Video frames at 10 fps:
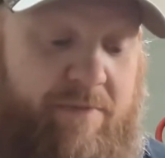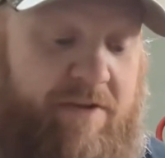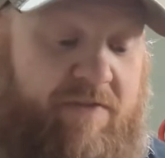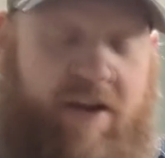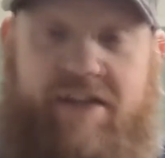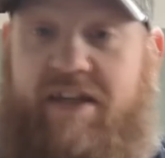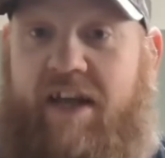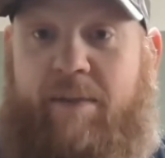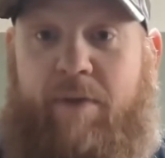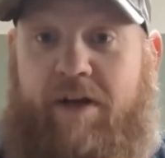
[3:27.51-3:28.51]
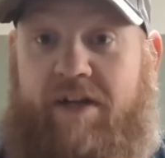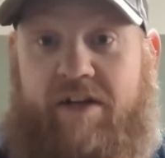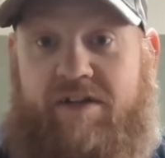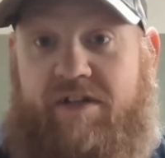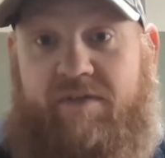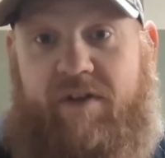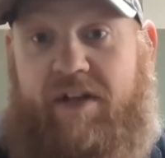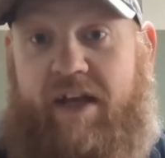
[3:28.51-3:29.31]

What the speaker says: these fancy name brand tires and stuff like